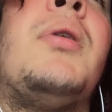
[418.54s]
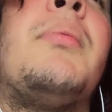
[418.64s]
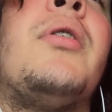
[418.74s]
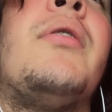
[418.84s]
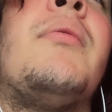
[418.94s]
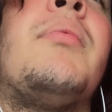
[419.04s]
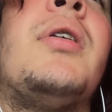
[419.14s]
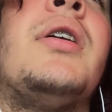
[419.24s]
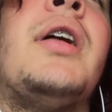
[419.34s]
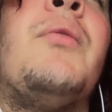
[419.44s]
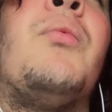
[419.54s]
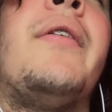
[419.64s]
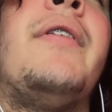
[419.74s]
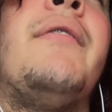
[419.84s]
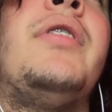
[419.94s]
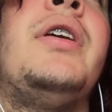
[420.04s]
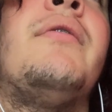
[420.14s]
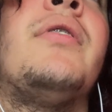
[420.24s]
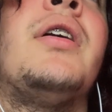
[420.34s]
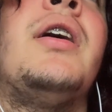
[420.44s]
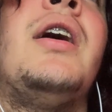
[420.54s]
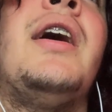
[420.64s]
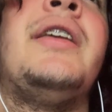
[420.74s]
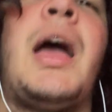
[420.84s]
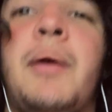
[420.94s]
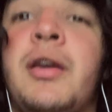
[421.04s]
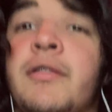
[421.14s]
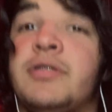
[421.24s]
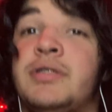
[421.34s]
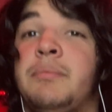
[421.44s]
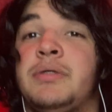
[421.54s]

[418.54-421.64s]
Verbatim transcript: I did one fifteen for that. Yeah, I made the